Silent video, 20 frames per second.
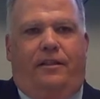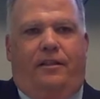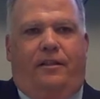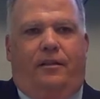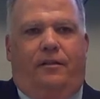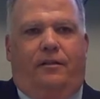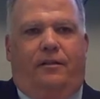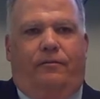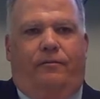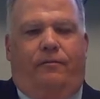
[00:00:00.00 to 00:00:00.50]

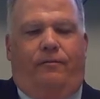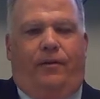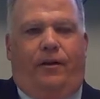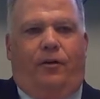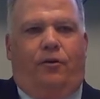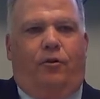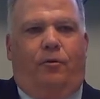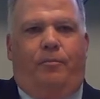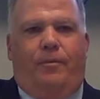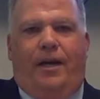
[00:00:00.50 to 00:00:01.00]
the
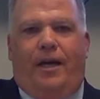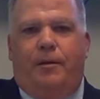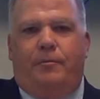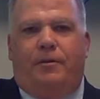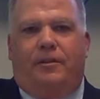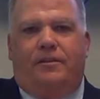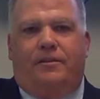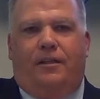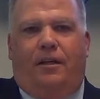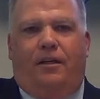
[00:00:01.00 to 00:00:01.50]
federal
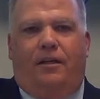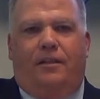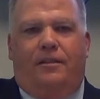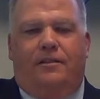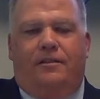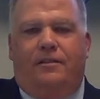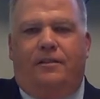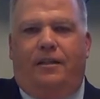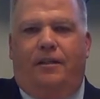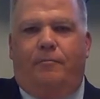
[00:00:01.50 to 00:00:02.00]
payments
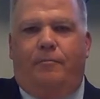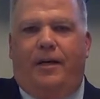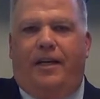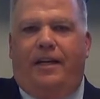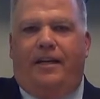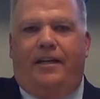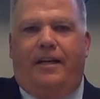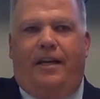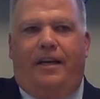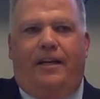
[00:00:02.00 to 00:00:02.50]
on
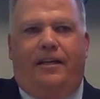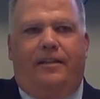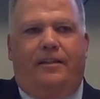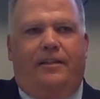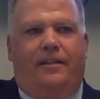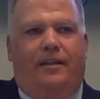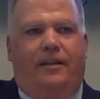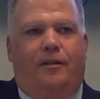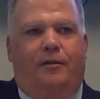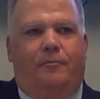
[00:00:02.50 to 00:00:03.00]
Medicaid
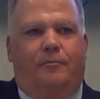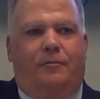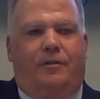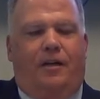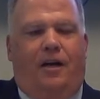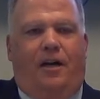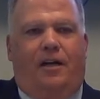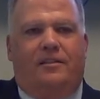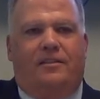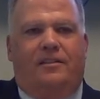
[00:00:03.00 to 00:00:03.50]

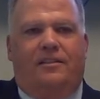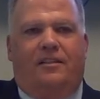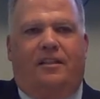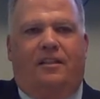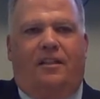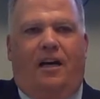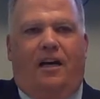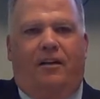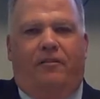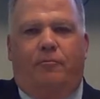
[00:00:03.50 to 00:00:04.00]
causes a
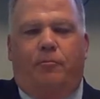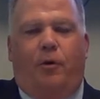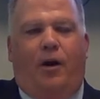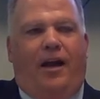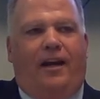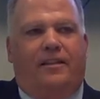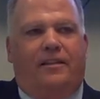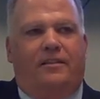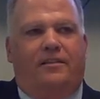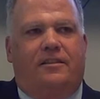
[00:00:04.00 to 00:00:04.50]
lot of
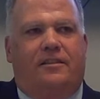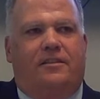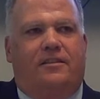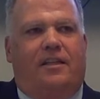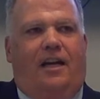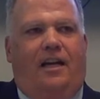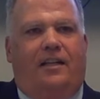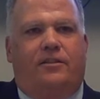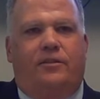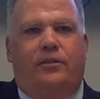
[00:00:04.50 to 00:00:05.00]
practices
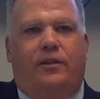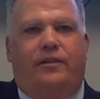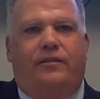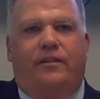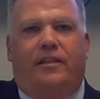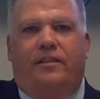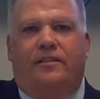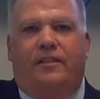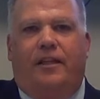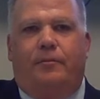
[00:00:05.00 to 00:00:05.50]
not to even
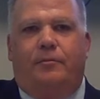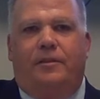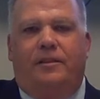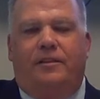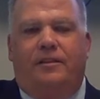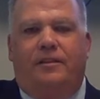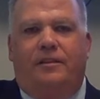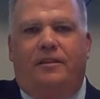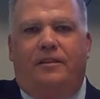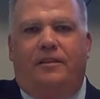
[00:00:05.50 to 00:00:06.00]
accept
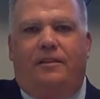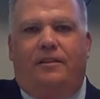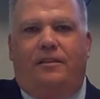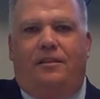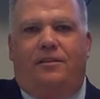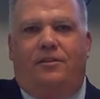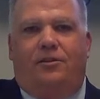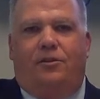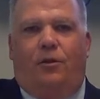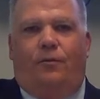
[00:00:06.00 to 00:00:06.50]
it.
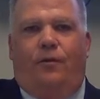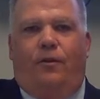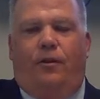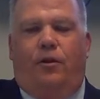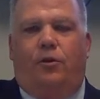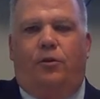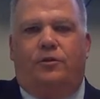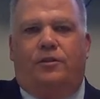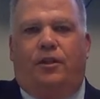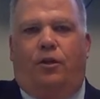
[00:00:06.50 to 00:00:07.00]
So for
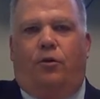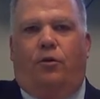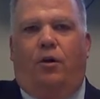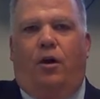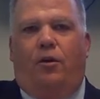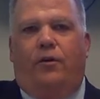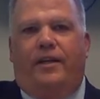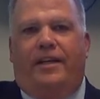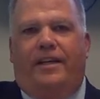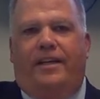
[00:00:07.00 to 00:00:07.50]
those that are
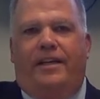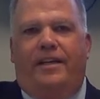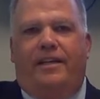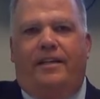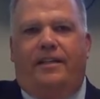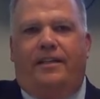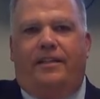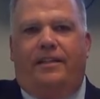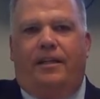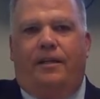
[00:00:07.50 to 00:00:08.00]
already in
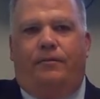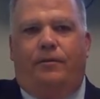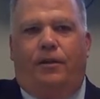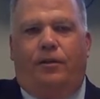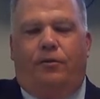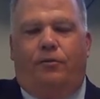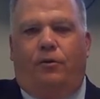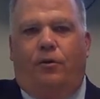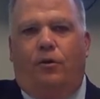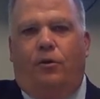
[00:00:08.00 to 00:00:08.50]
it, if you
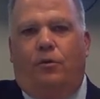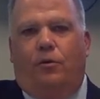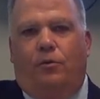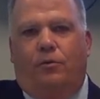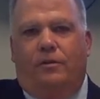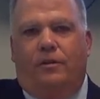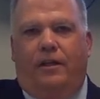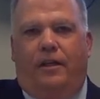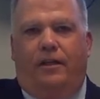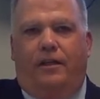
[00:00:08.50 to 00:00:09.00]

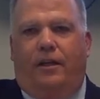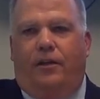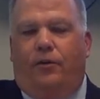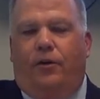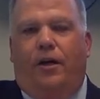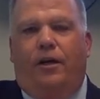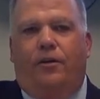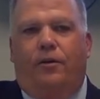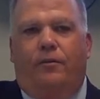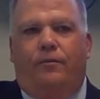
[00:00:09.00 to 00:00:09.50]
throw another
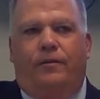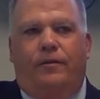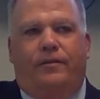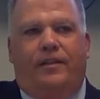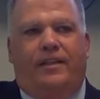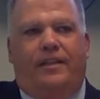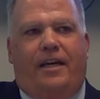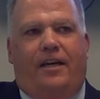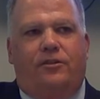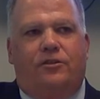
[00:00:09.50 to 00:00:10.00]

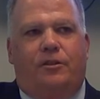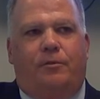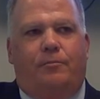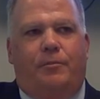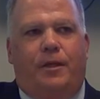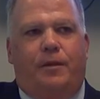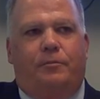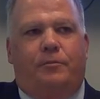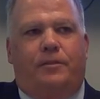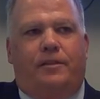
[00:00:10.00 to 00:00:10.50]
150,000
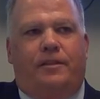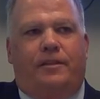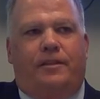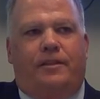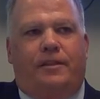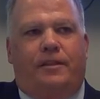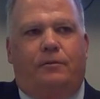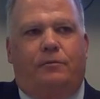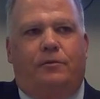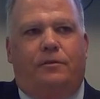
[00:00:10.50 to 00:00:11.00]
people in
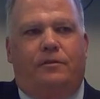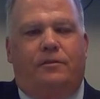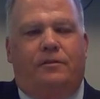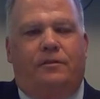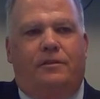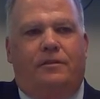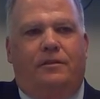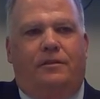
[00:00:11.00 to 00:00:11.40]
it, it will